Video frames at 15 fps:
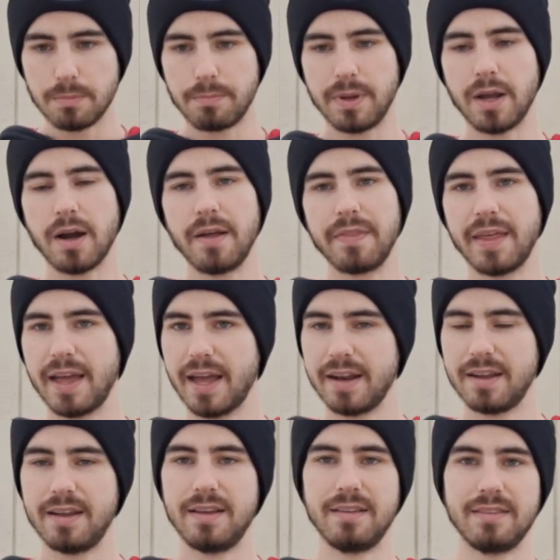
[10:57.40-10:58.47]
Beyond
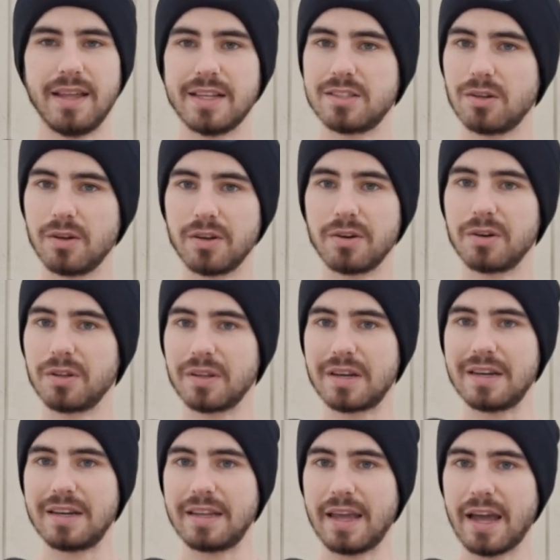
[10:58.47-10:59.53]
that, that's all you really
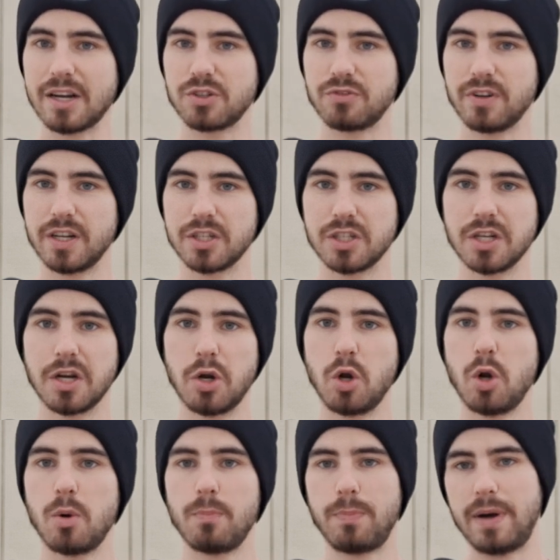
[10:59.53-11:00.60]
need to catch fish,
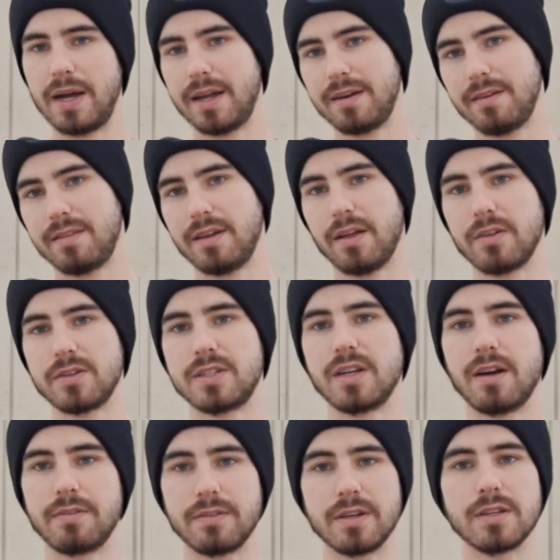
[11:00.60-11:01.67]
but the other
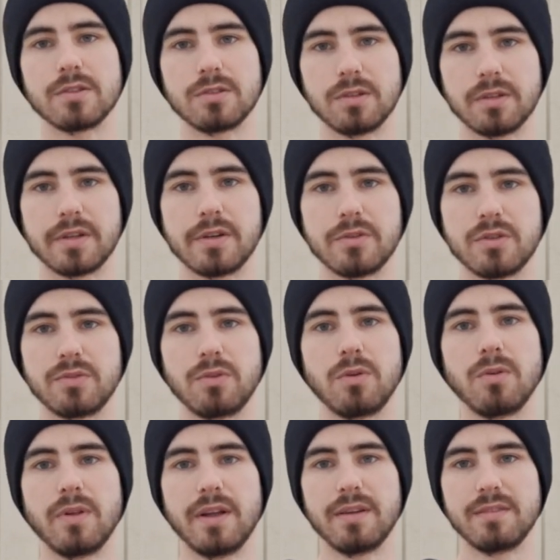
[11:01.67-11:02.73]
stuff is really
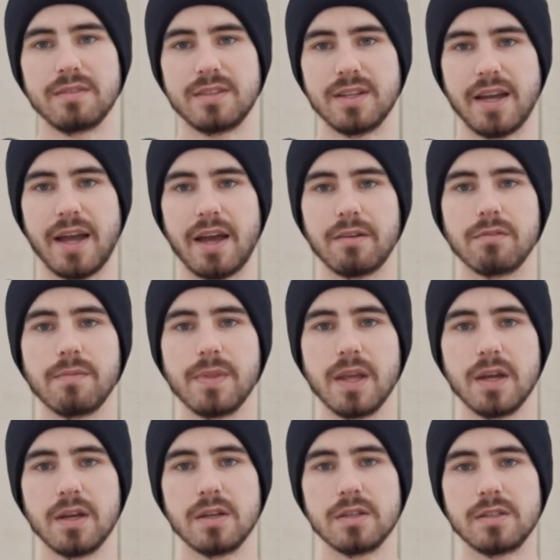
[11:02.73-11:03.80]
useful to have.
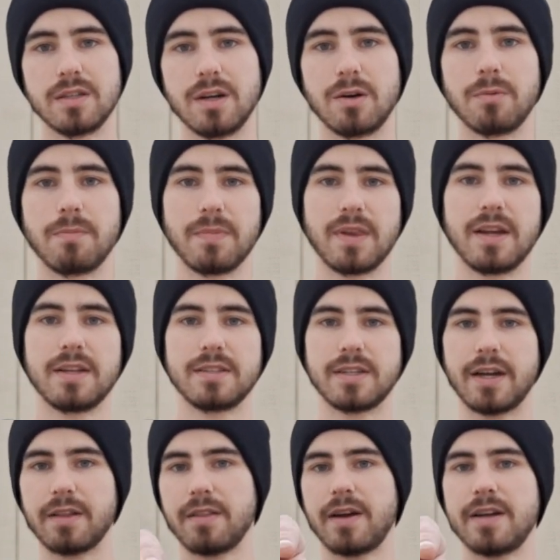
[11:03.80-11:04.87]
So,
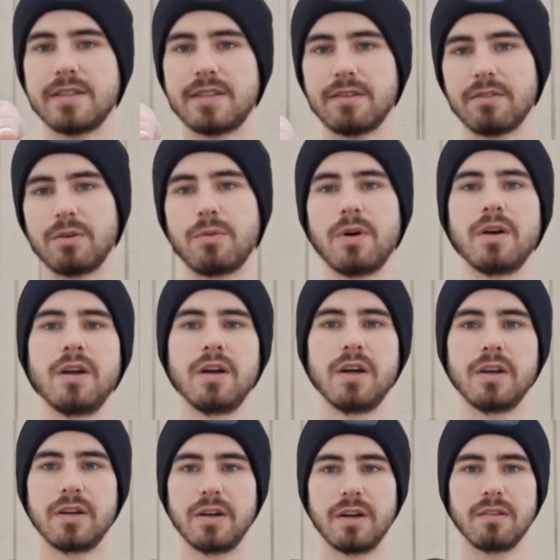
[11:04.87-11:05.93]
tight lines everyone,
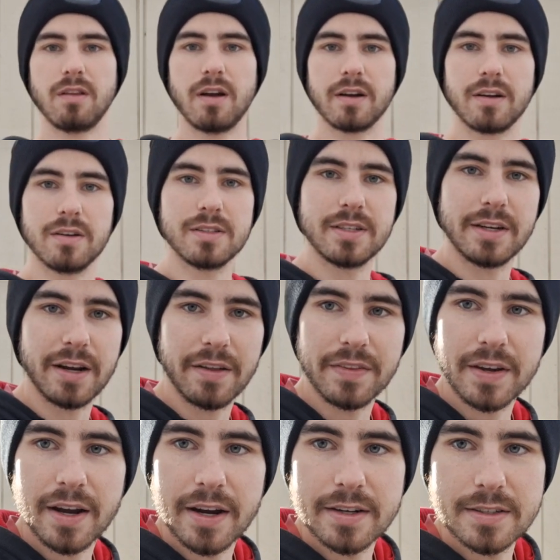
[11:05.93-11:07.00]
good luck, I'll see you on
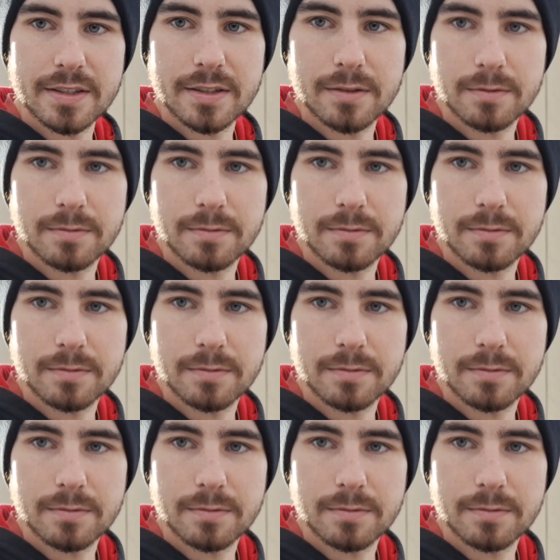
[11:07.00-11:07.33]
the ice.